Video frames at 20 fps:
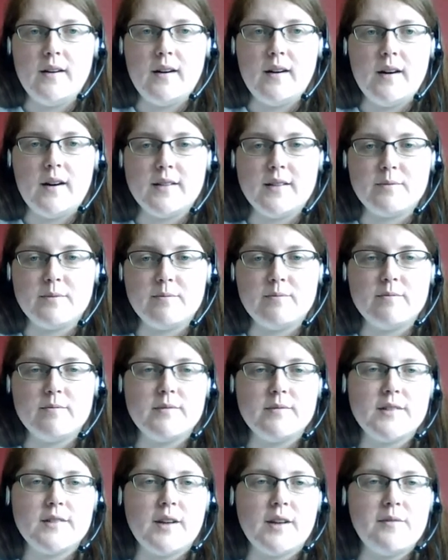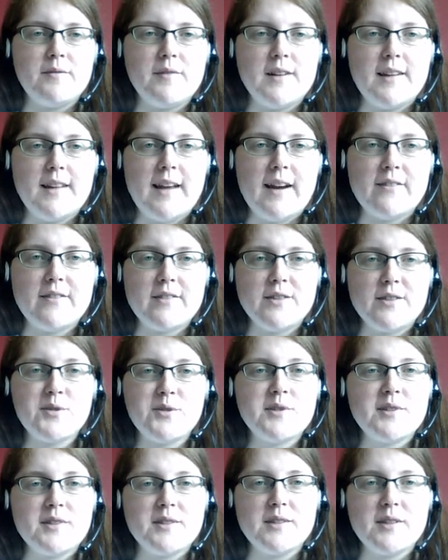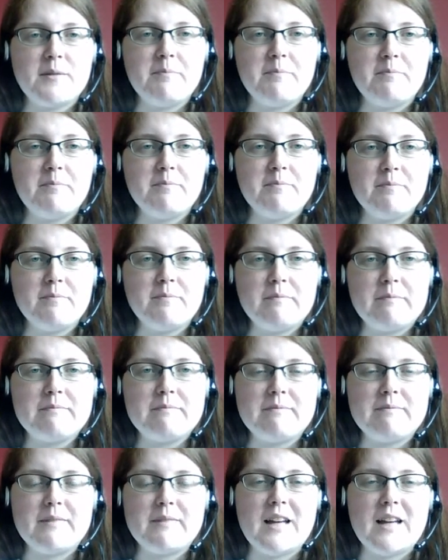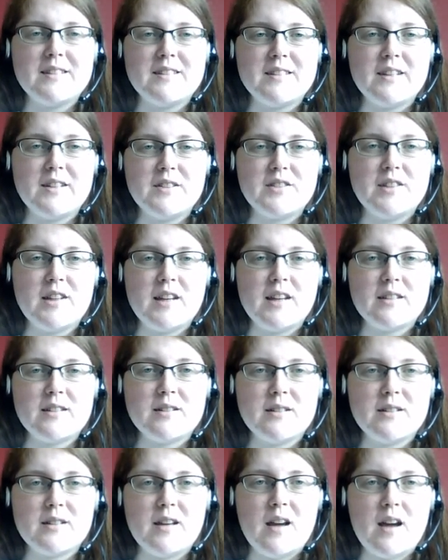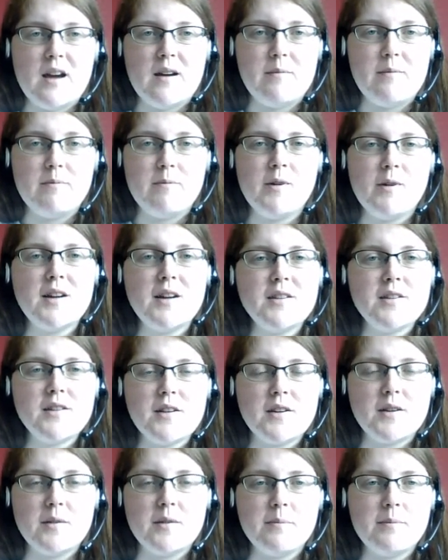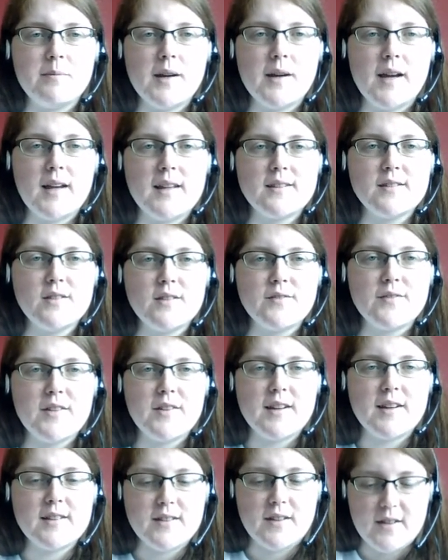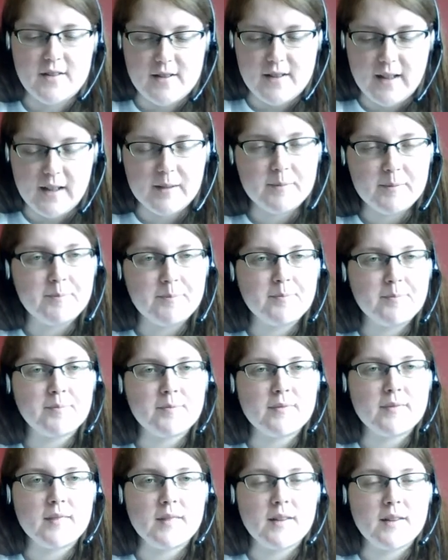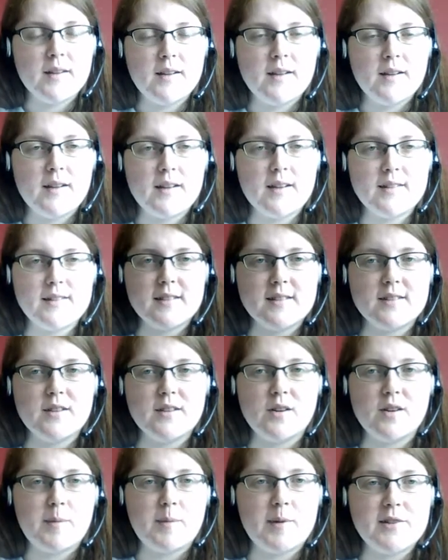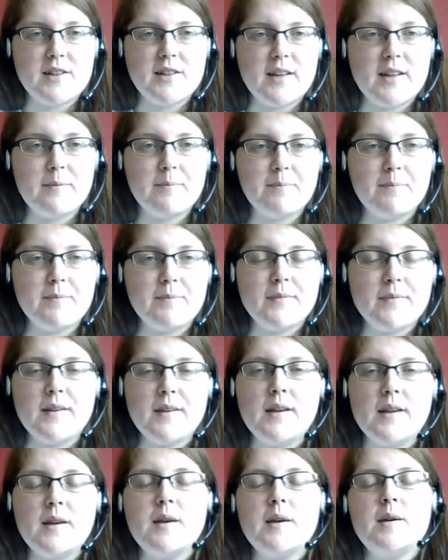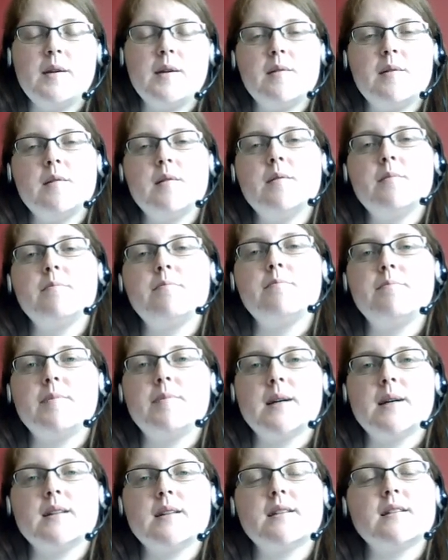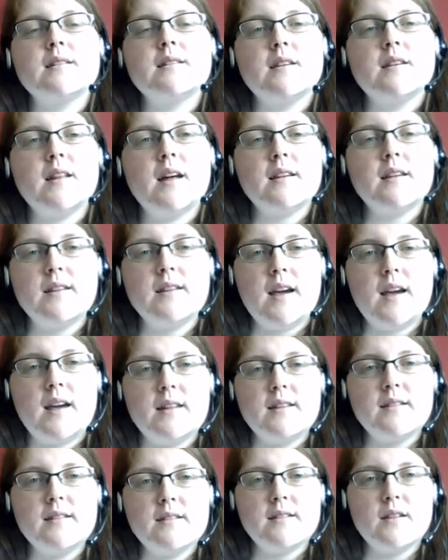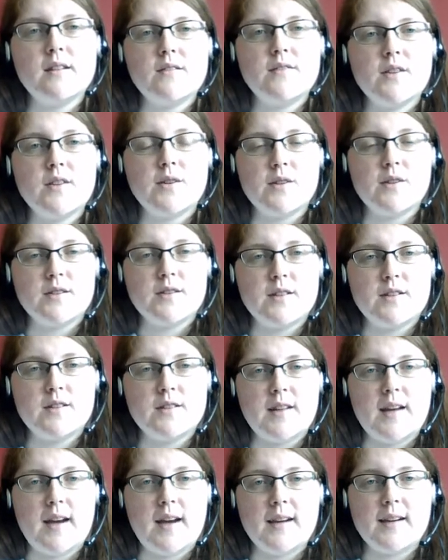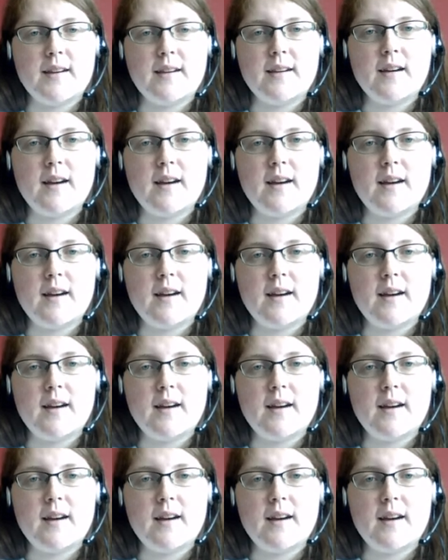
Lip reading: I don't really have a storage system as such yet. Well, I do, but it's not very exciting because it's not got much in it. But so that's the end of the cross stitch tag.